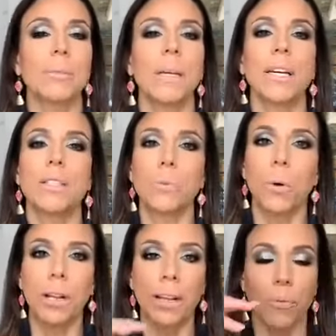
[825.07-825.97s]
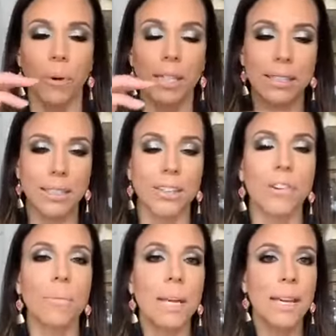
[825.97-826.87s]
because what it's done
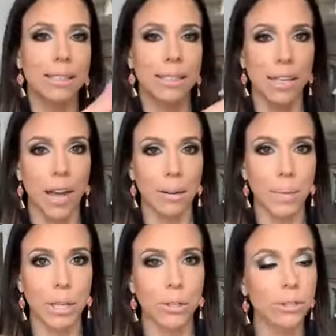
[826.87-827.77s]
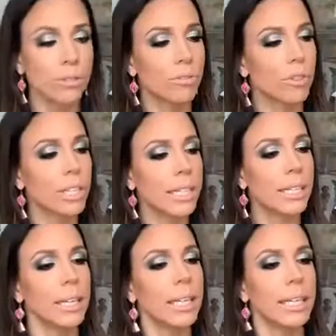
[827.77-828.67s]
for me is it's gotten me gluten-free,